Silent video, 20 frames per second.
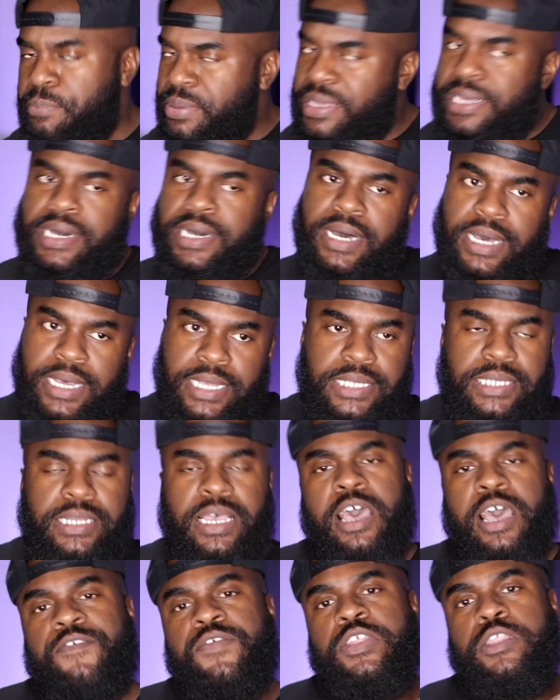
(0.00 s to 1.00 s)
because
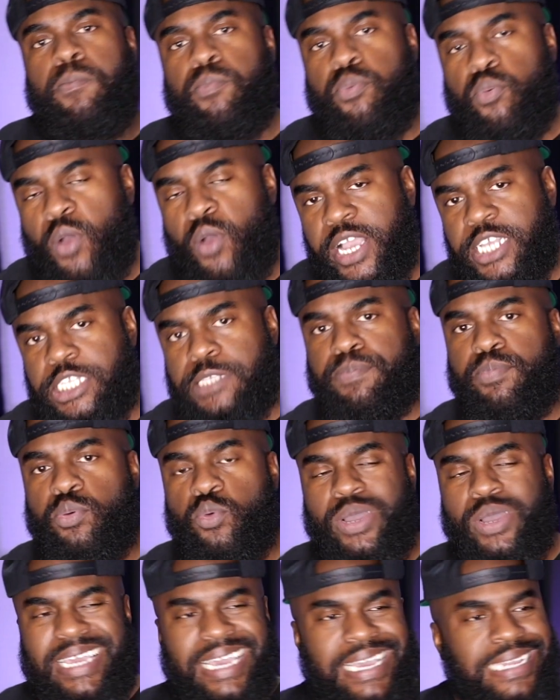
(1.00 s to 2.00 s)
for the price
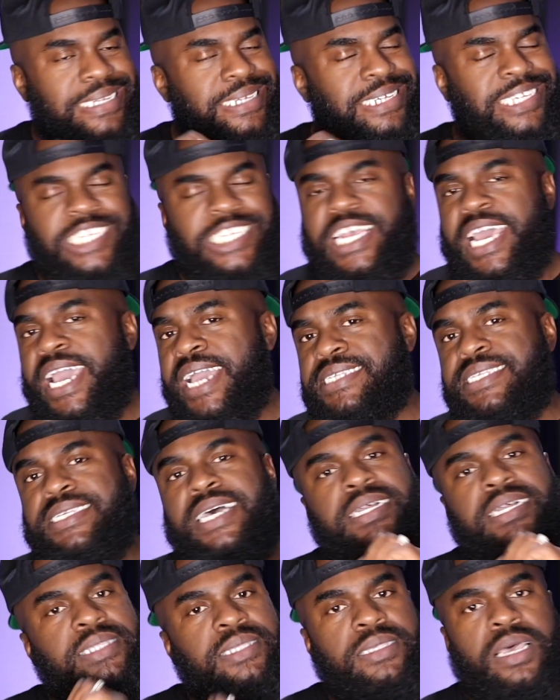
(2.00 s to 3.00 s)
point it checks
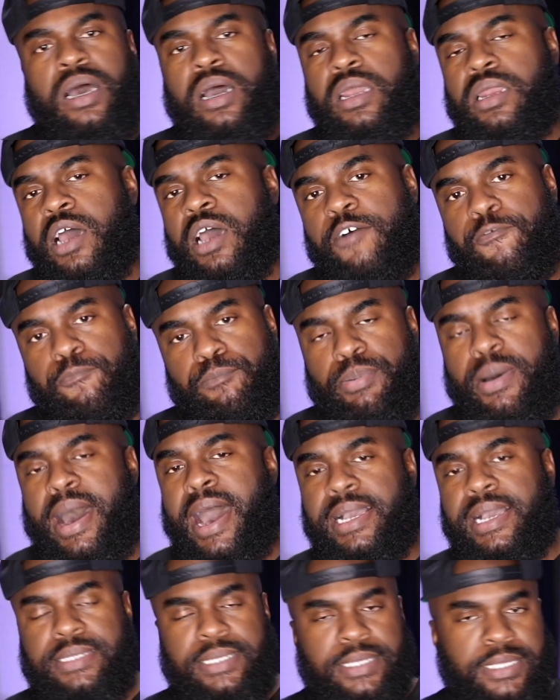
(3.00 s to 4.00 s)
a ton of
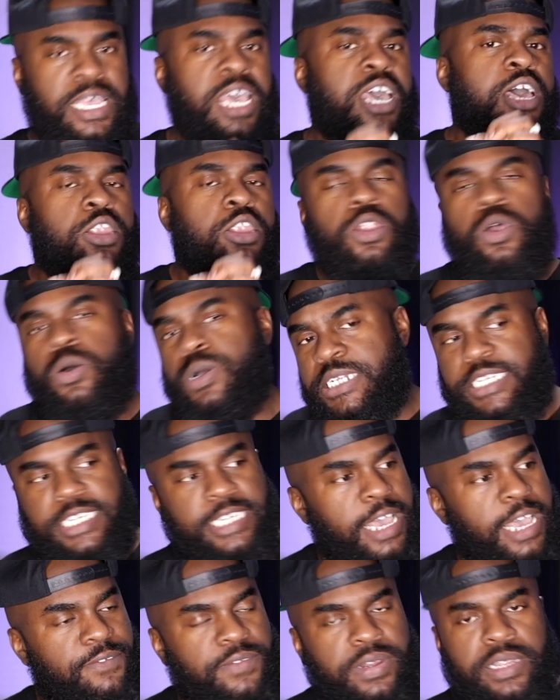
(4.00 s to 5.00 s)
boxes.
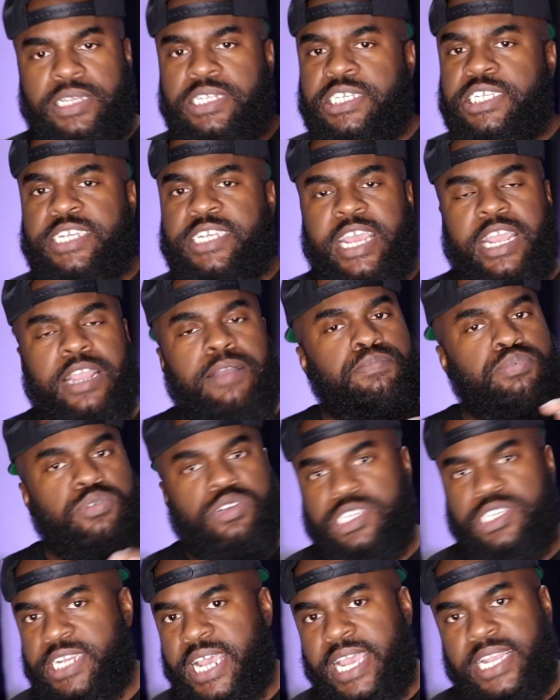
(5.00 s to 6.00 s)
Longevity check,
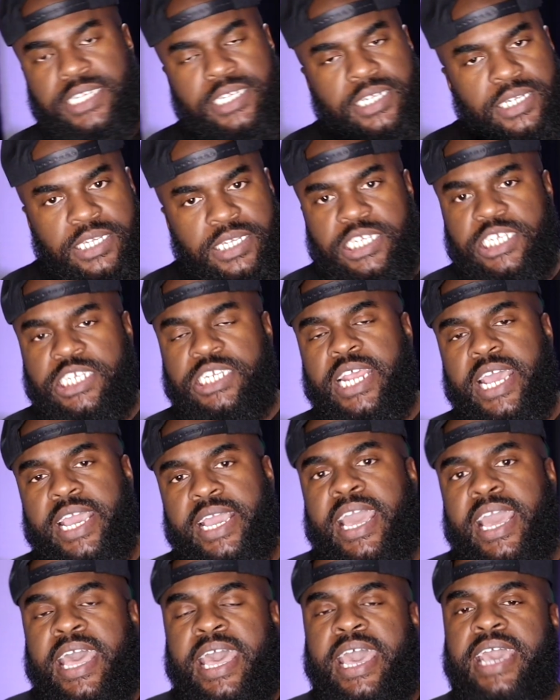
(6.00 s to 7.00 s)
projection
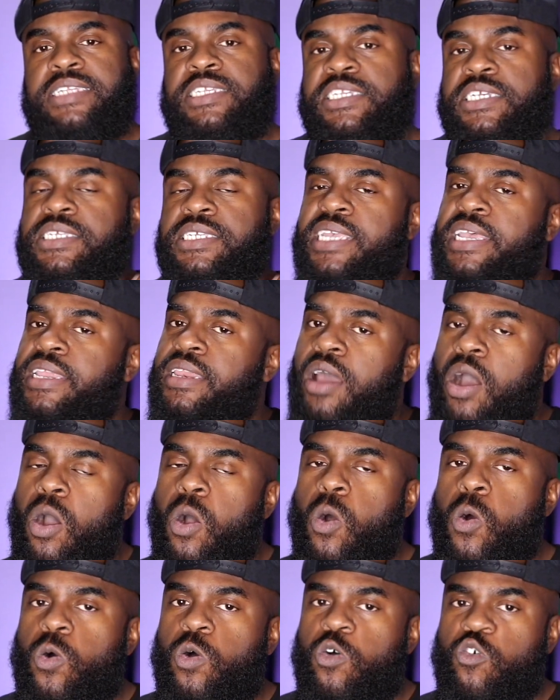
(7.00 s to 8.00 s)
check and just an
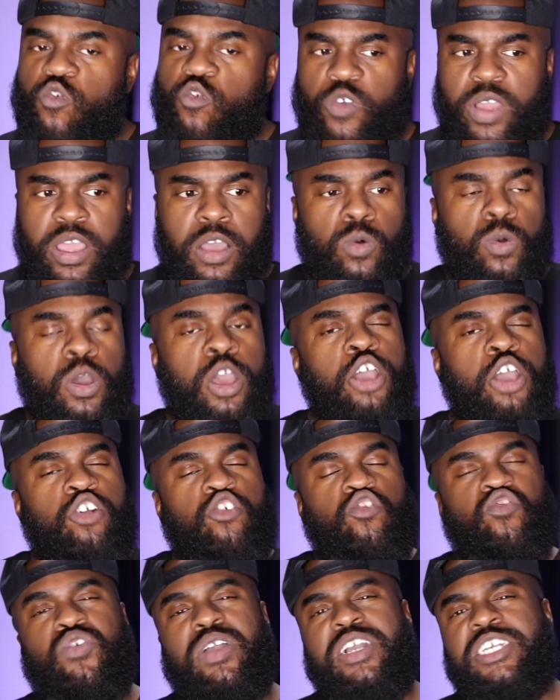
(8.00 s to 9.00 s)
all around
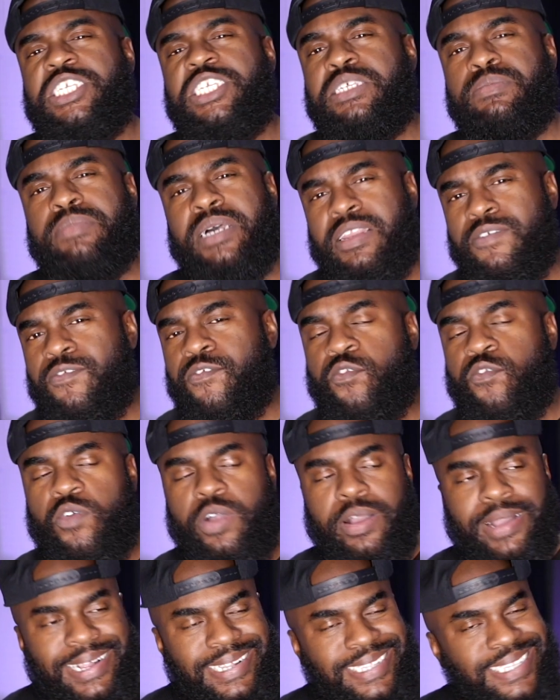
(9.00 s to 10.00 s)
great smelling
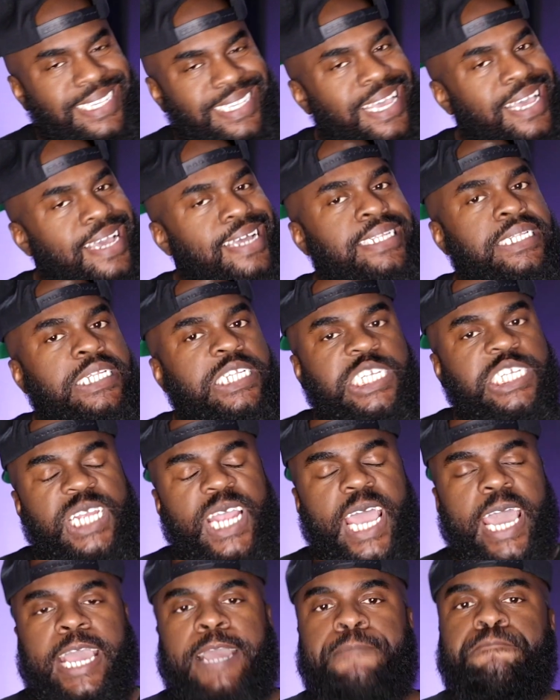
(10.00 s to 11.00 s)
fragrance
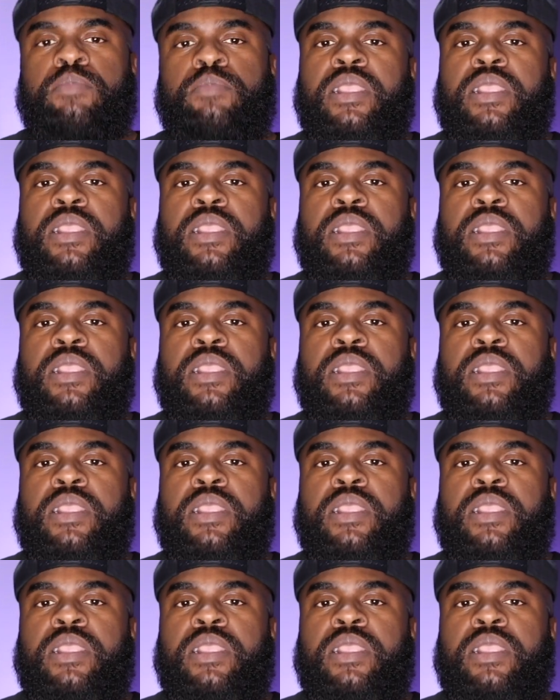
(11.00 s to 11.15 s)
check.